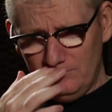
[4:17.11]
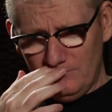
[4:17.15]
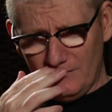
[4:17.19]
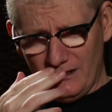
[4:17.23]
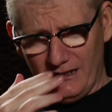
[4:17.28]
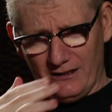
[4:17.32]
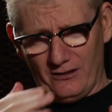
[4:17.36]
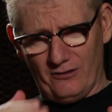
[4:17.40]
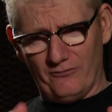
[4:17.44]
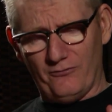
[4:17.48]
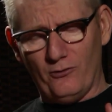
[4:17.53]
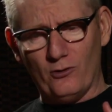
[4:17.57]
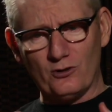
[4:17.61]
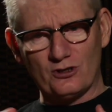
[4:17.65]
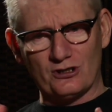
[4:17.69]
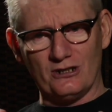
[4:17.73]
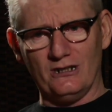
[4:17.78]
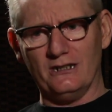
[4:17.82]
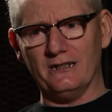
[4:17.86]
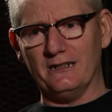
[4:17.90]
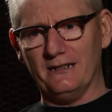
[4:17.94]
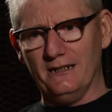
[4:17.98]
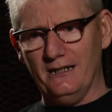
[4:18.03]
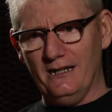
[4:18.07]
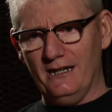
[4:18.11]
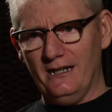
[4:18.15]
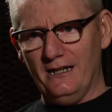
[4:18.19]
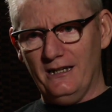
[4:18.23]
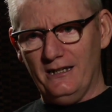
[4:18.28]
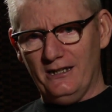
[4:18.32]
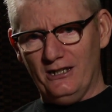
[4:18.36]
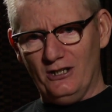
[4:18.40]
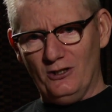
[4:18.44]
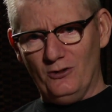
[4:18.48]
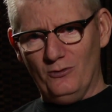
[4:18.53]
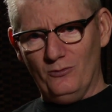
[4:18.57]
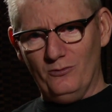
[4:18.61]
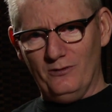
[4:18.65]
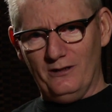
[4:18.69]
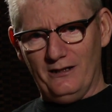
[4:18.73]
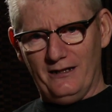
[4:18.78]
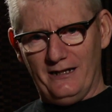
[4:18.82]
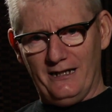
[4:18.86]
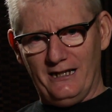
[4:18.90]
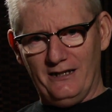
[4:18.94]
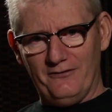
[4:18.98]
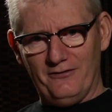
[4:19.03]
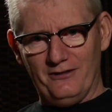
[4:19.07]
Like, unfortunately,
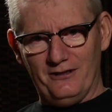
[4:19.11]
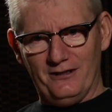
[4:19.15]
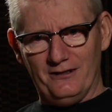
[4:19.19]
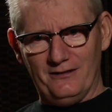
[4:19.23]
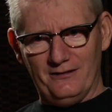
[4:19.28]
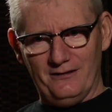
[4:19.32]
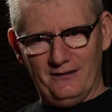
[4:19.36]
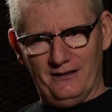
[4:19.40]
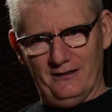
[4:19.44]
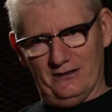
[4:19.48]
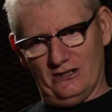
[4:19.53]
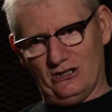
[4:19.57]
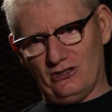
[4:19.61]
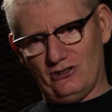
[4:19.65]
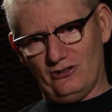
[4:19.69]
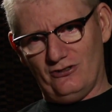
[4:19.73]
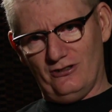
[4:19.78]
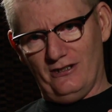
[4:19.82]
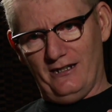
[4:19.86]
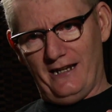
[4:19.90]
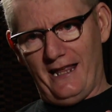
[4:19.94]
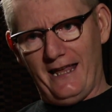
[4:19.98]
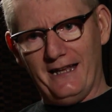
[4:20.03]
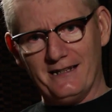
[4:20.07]
I have an